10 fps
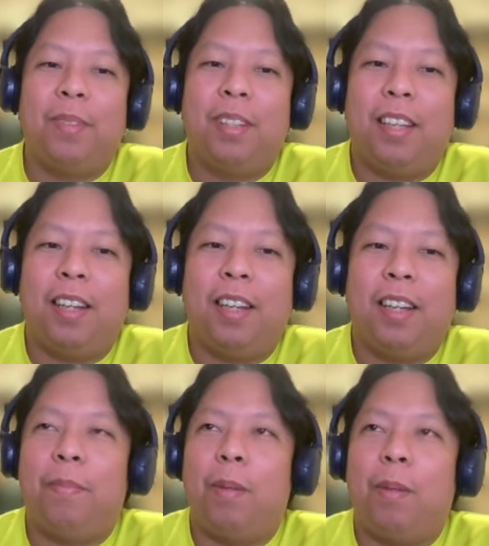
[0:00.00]
Yeah,
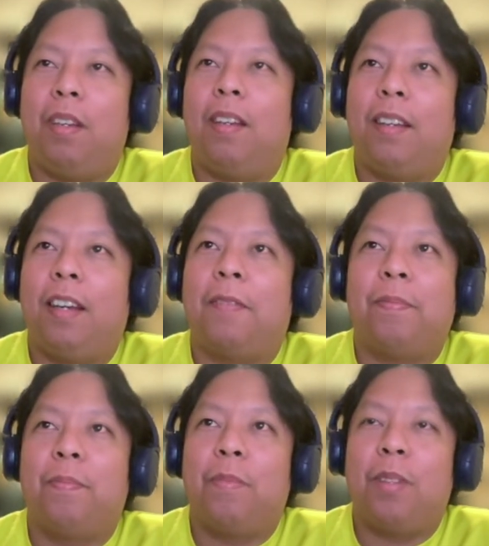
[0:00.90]
maybe yeah,
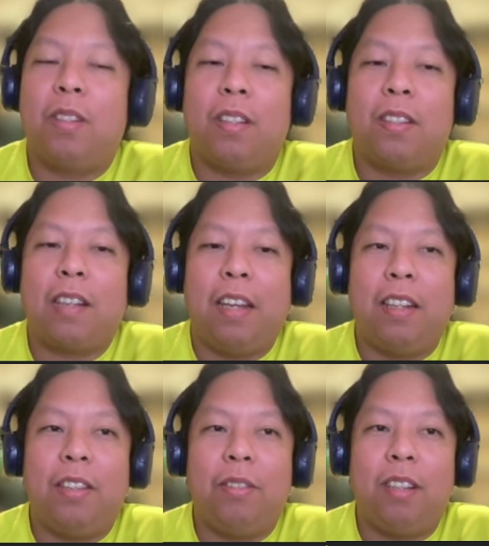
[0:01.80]
it's kind of
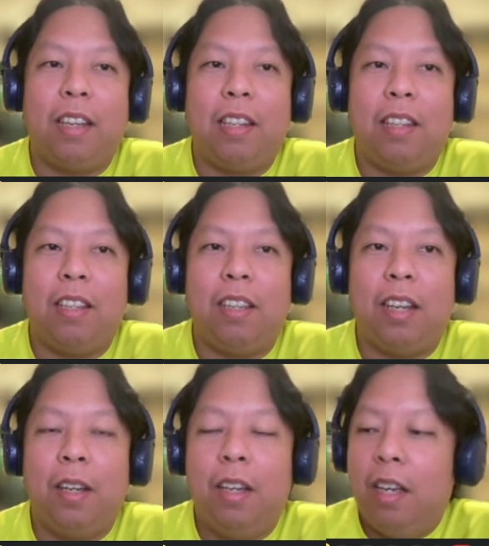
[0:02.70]
unique idea,
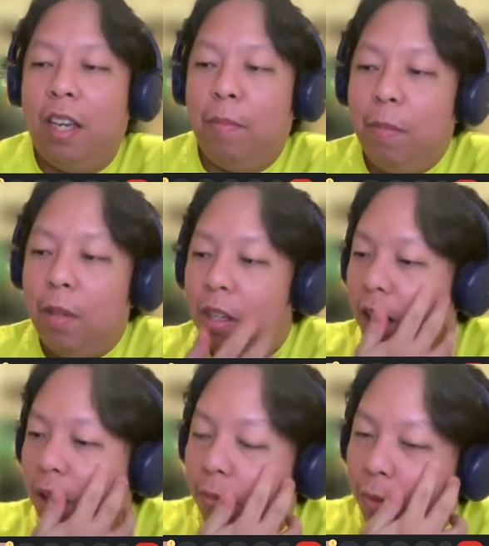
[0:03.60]
and maybe
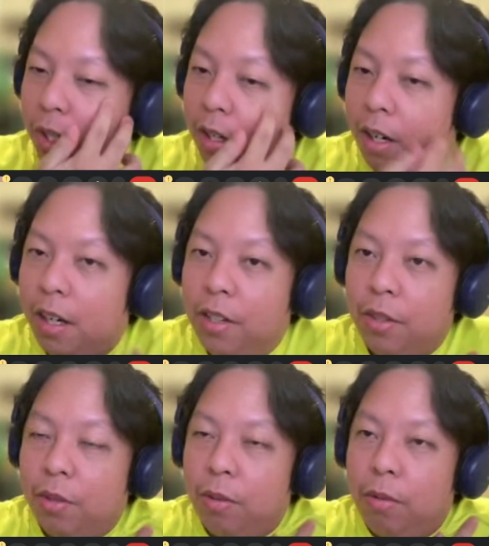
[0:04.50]
with regards
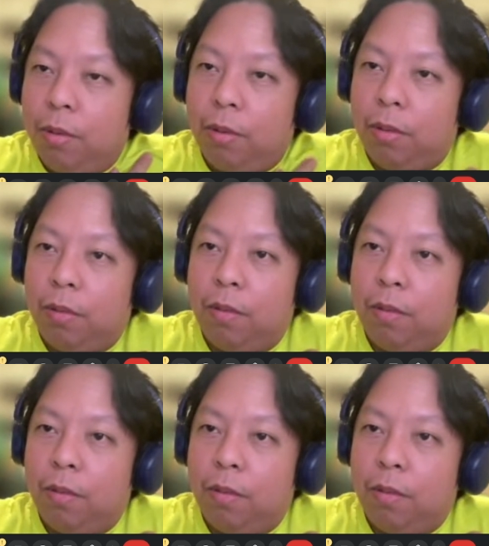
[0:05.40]
to,